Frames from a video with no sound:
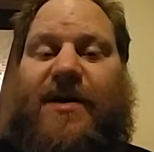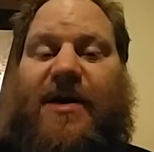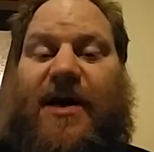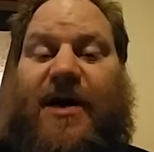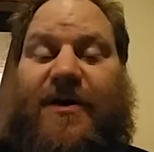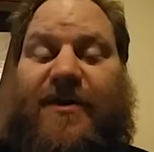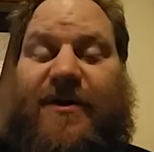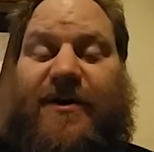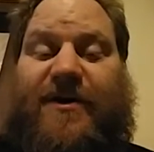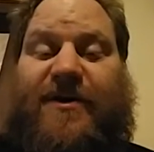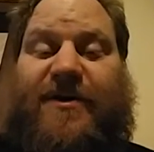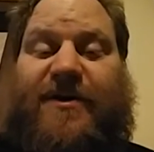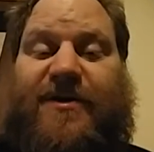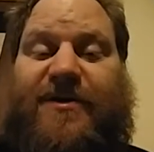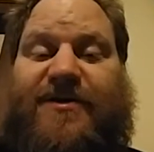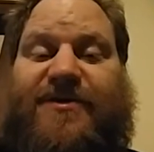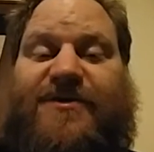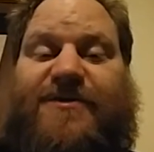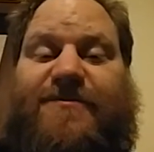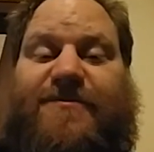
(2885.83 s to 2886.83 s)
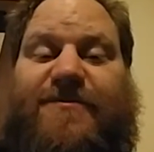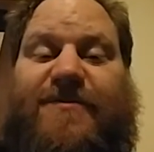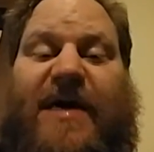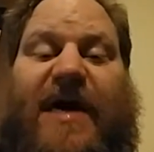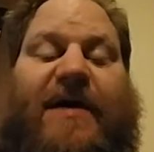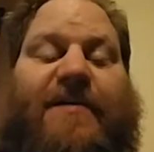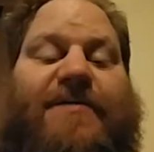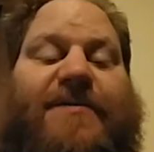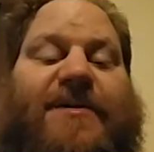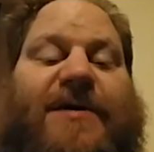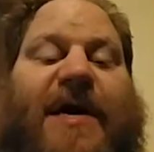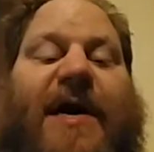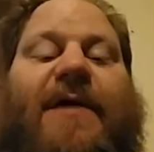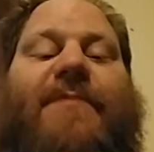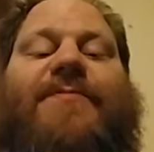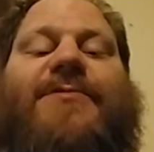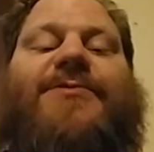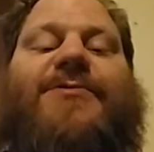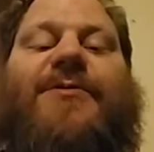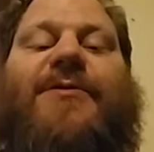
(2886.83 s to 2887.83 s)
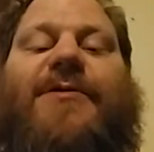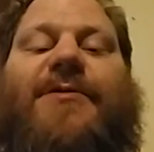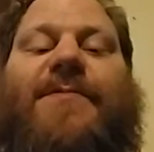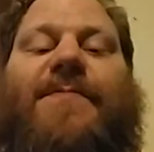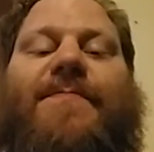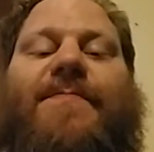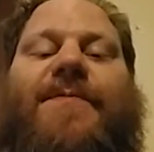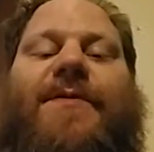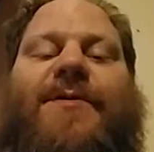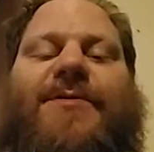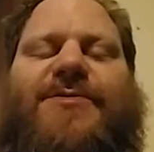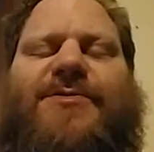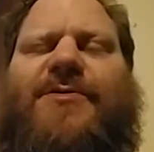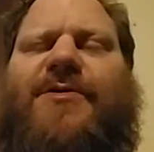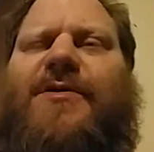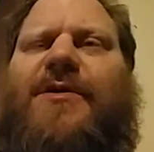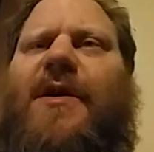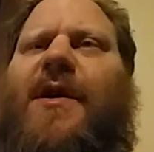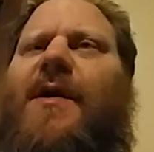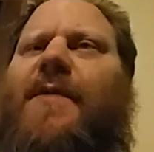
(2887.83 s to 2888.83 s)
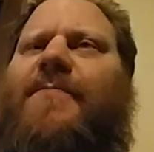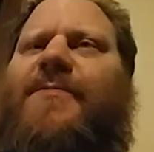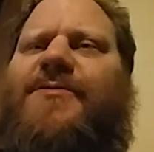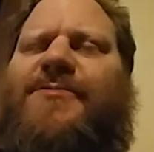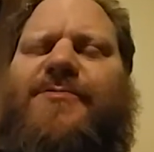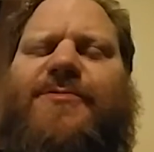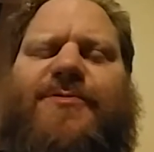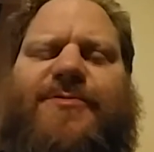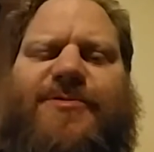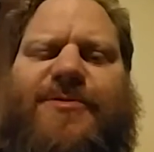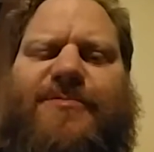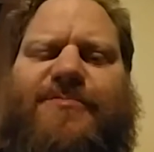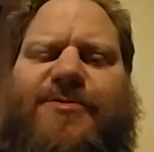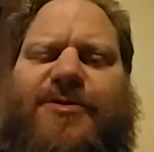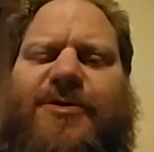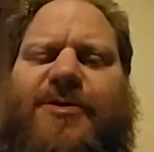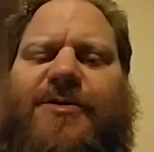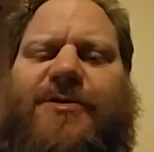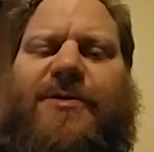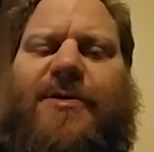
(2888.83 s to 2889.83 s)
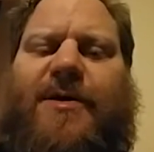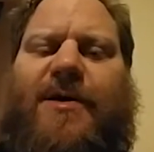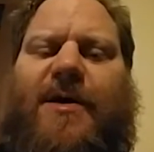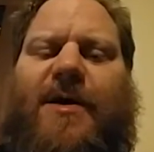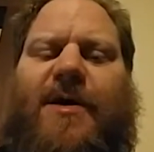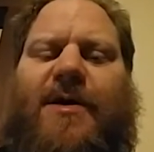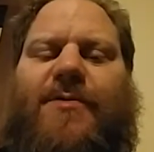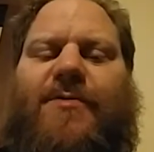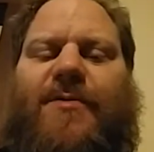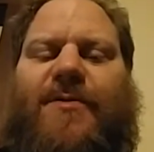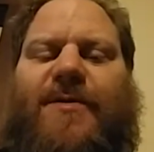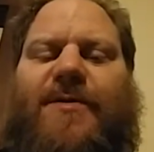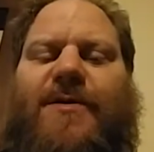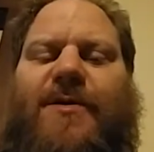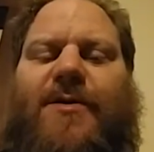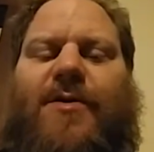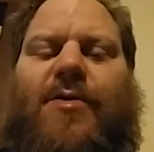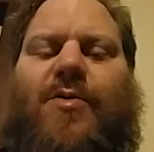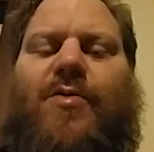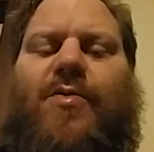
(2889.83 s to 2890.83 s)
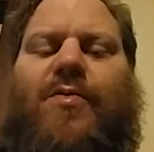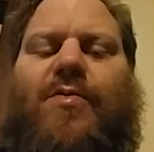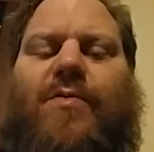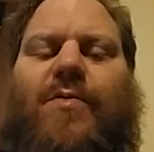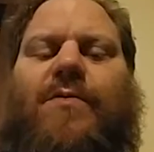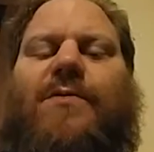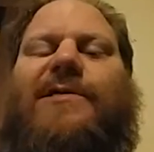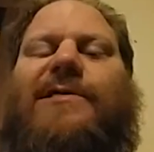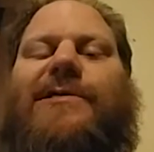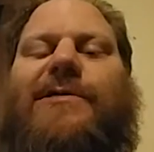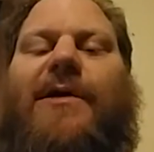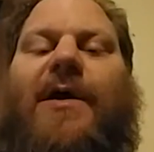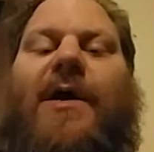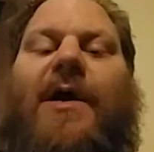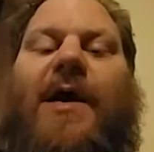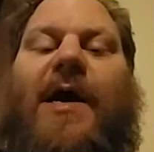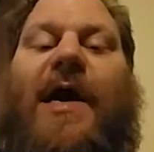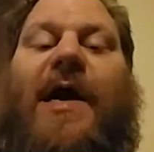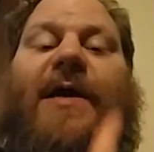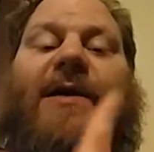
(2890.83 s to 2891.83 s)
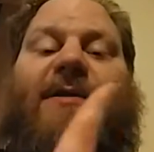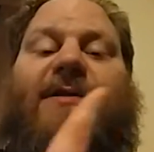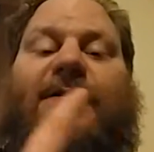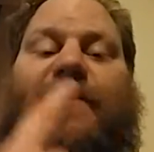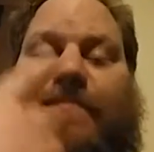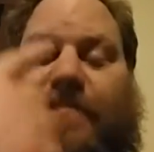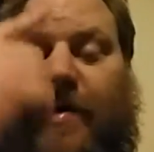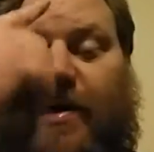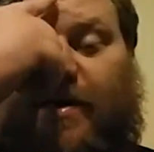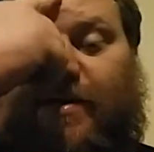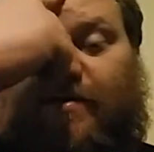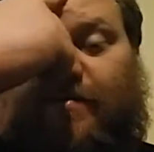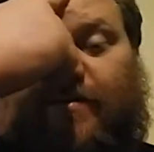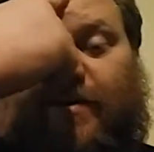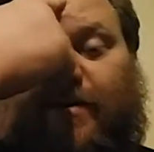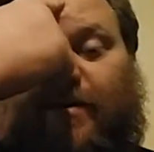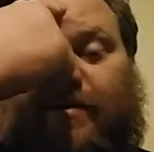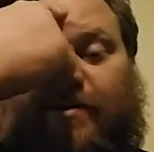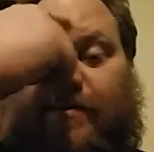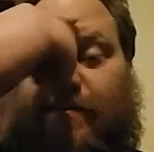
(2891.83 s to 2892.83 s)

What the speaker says: I think it is. After you have a tracheometry or some shit, where they cut a hole. And a lobotomy,